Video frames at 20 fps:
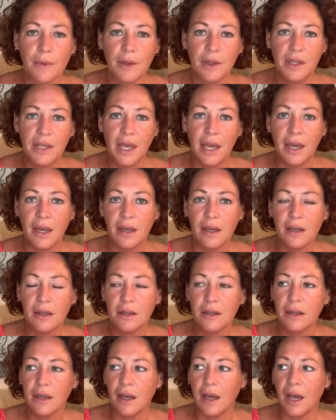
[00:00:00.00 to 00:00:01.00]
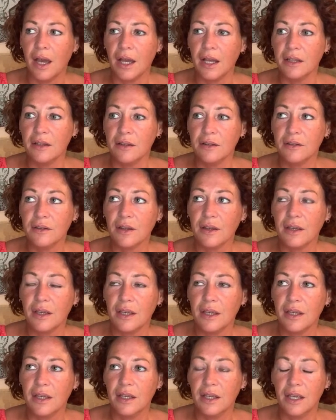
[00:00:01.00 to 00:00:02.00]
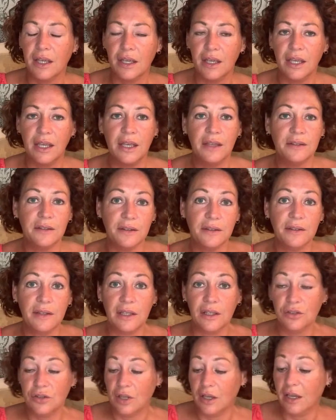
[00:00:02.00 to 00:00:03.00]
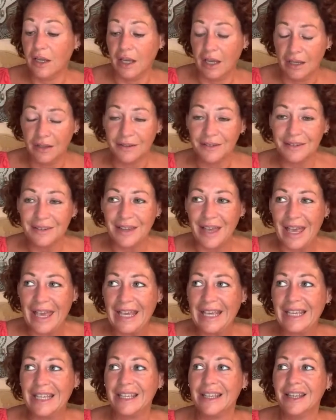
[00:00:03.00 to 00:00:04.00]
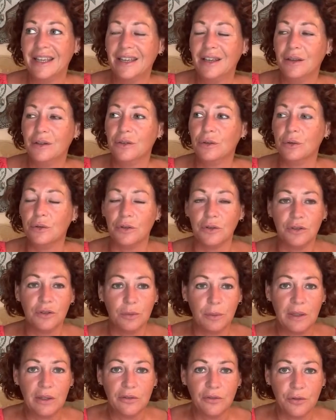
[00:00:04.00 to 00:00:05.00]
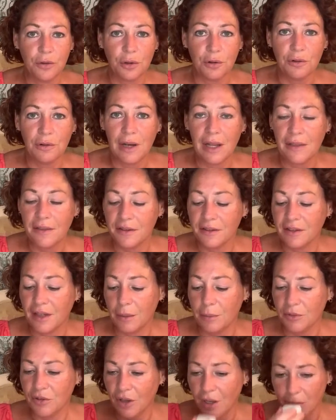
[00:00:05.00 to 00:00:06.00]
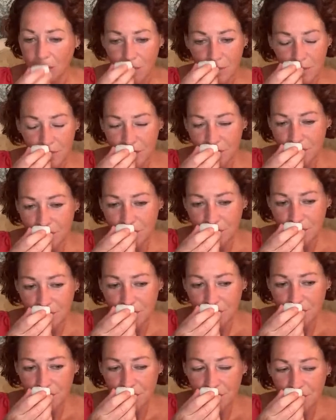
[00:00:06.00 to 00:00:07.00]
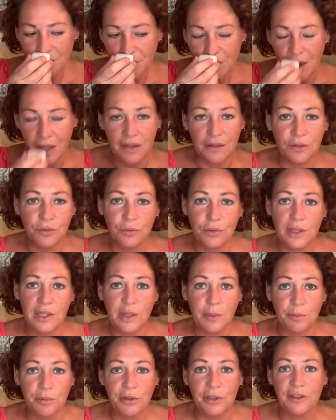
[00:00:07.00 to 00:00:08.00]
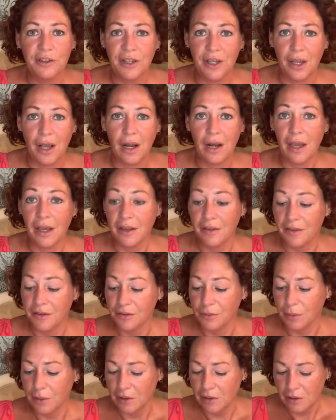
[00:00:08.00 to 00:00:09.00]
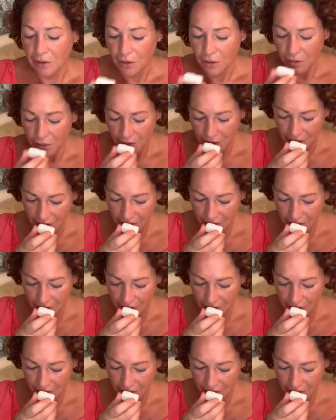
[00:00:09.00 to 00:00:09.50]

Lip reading: it is a sort of sweet floral at the same time. It's really pretty. I like this one a lot.